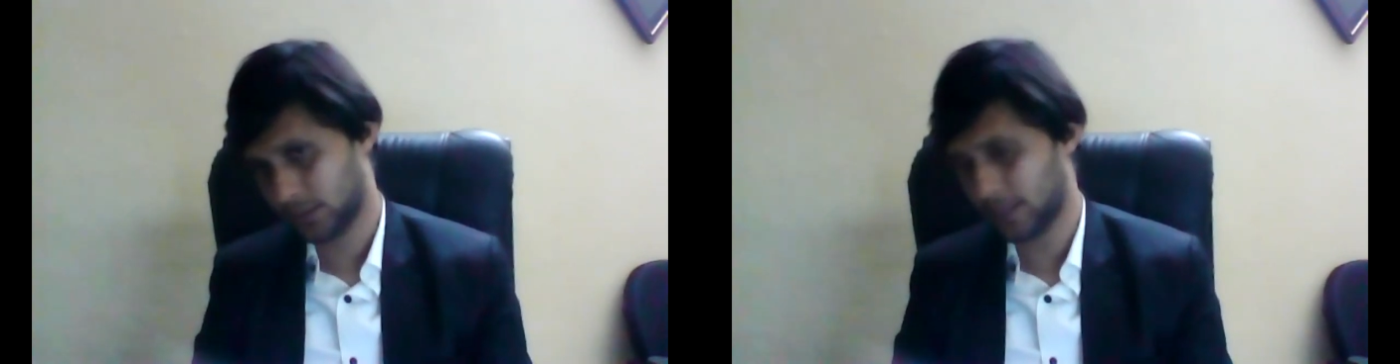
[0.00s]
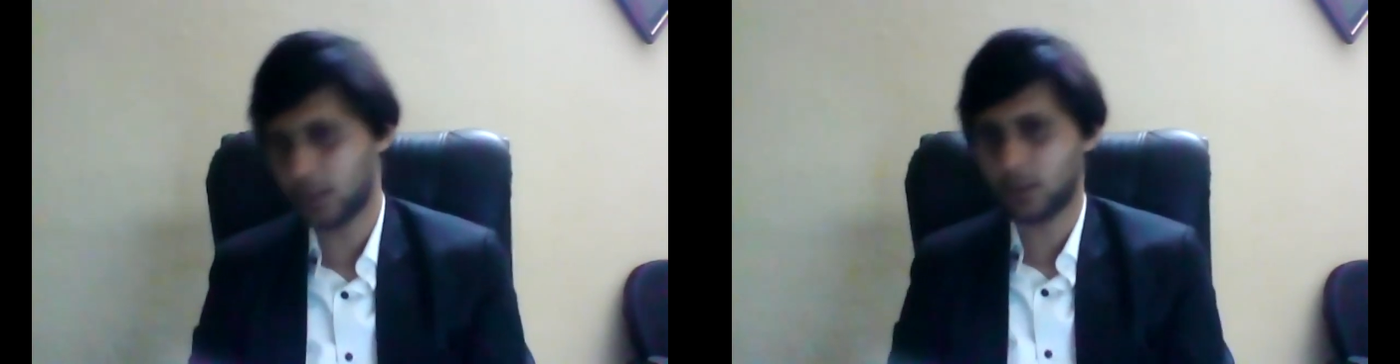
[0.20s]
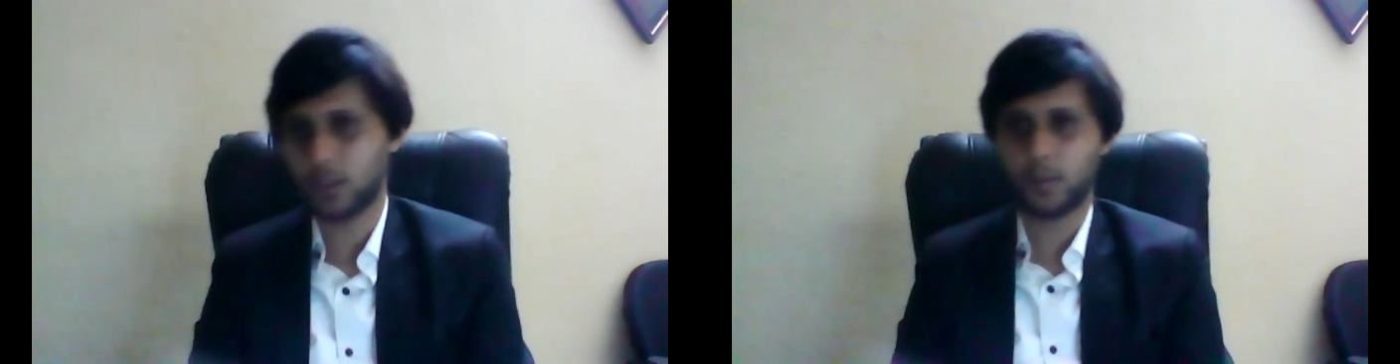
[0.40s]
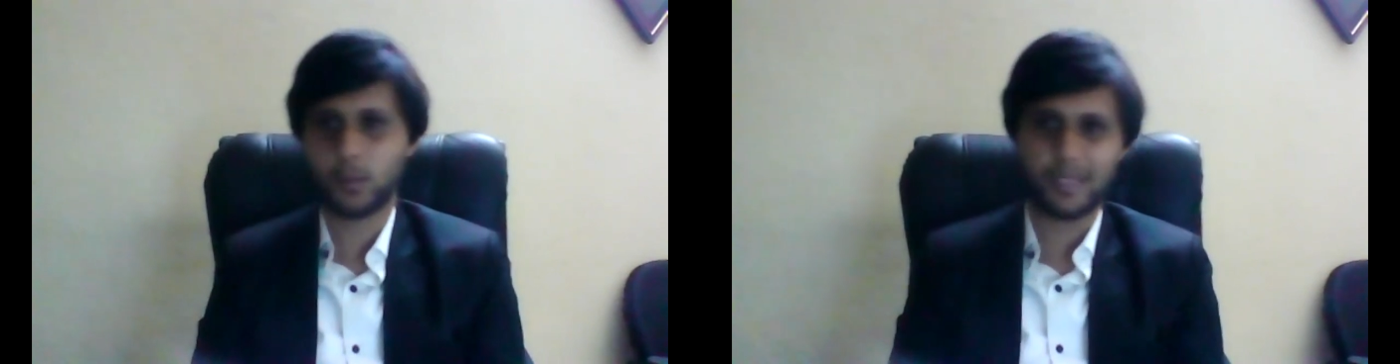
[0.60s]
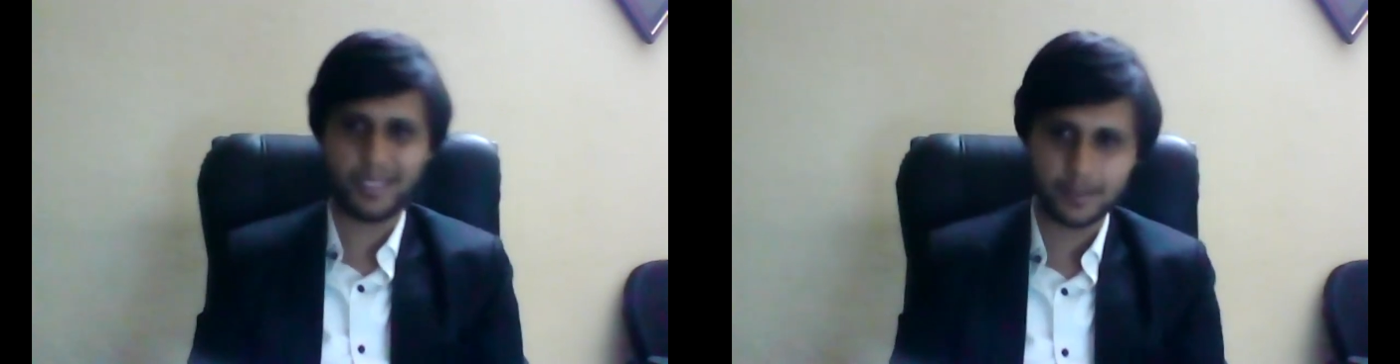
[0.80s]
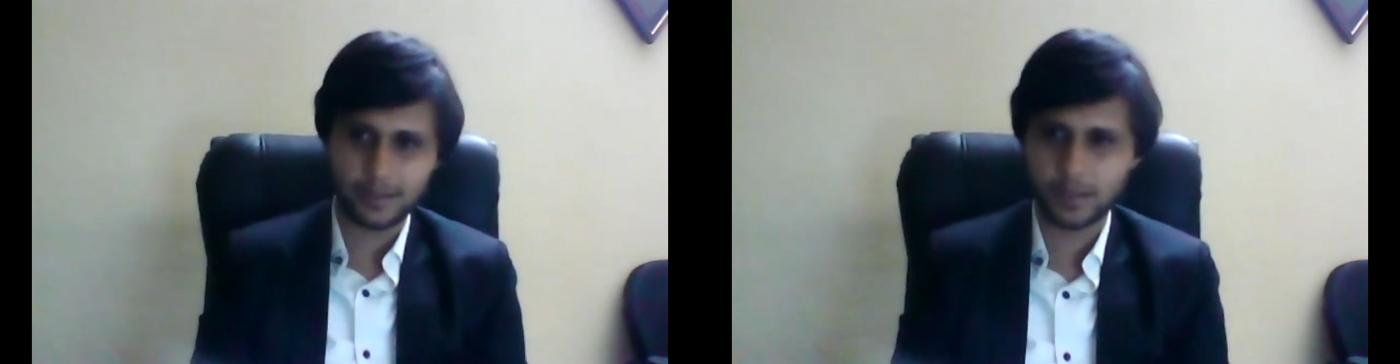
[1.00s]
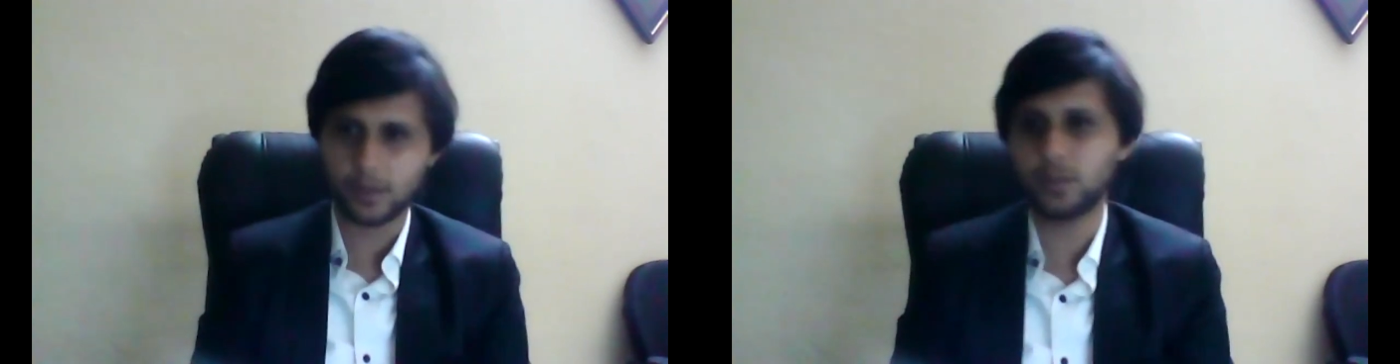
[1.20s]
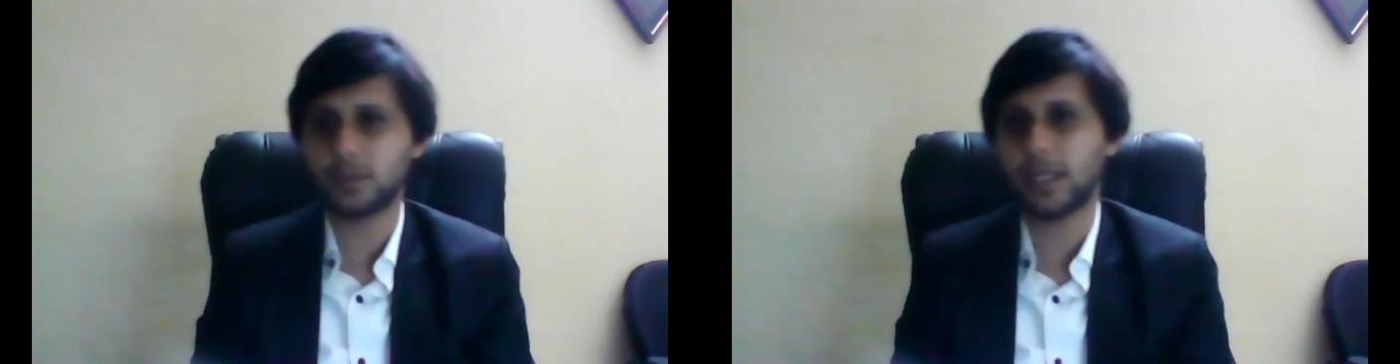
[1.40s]
I'm not going to promote anything.
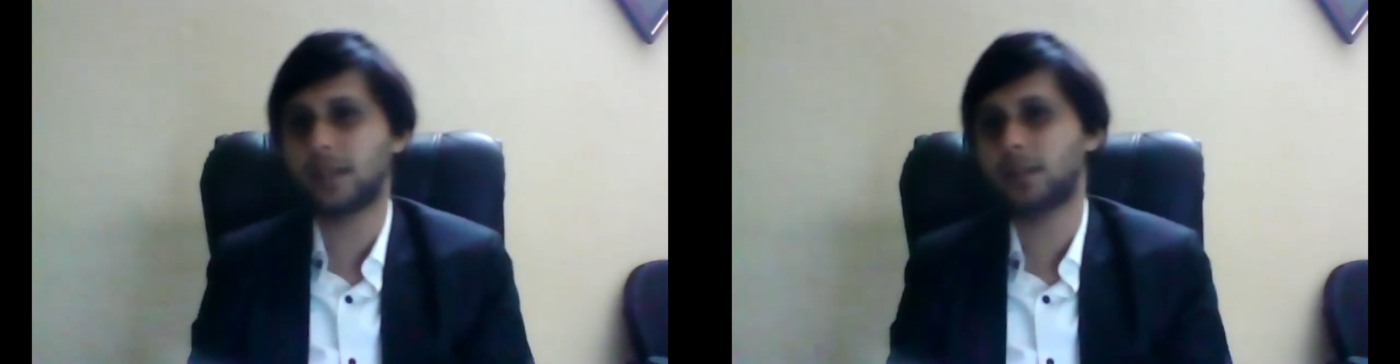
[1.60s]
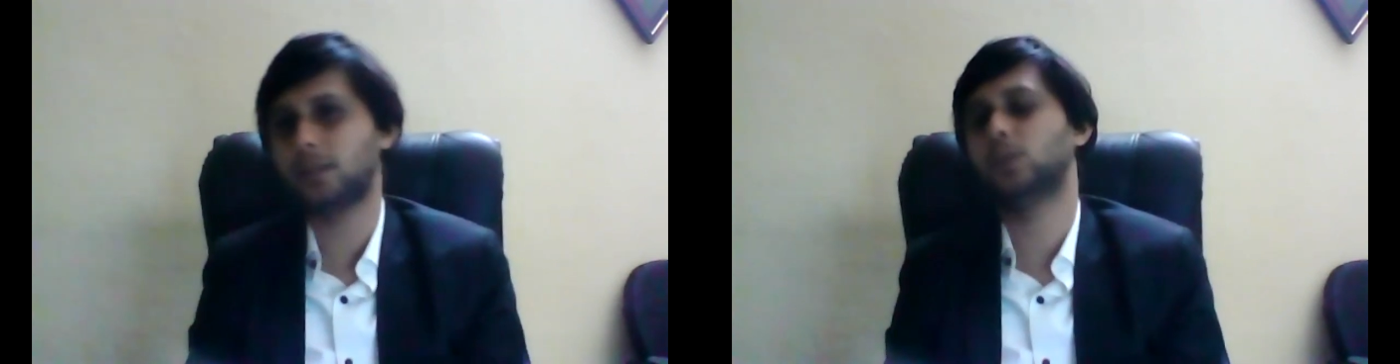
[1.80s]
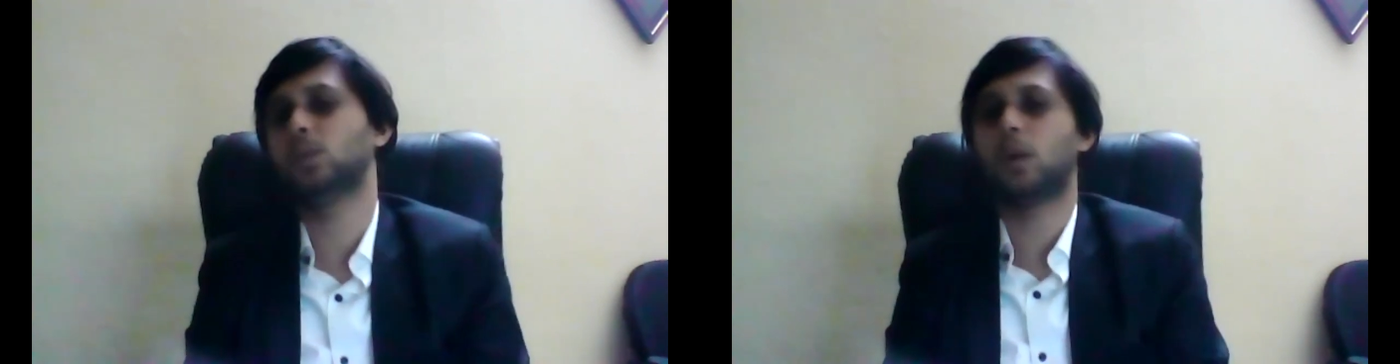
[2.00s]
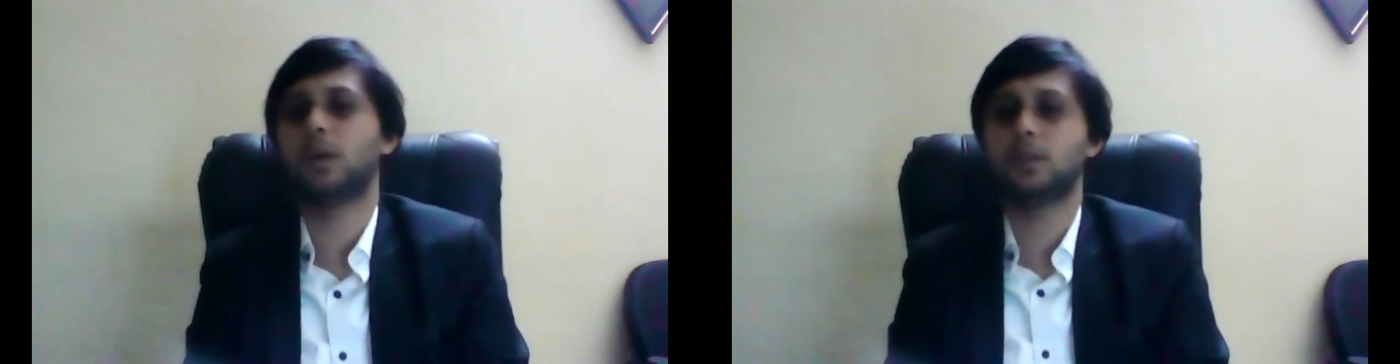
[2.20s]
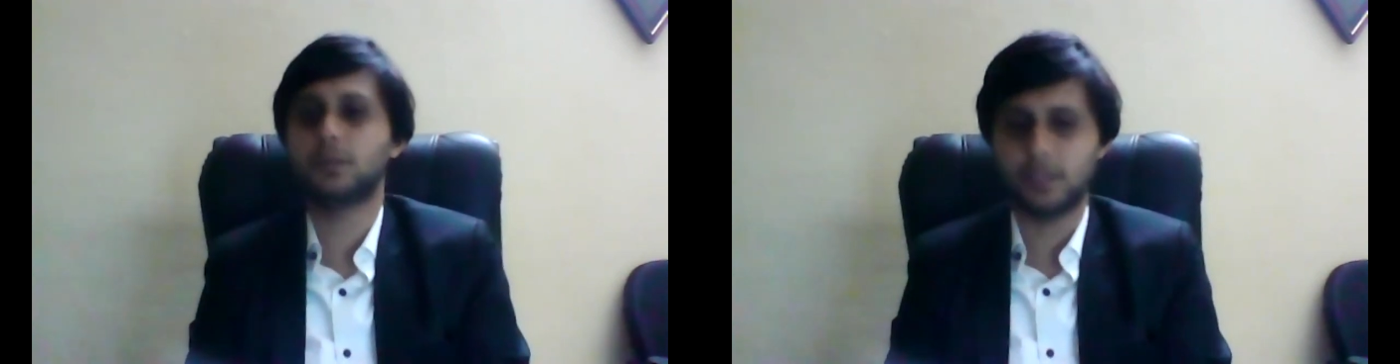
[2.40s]
You can do what you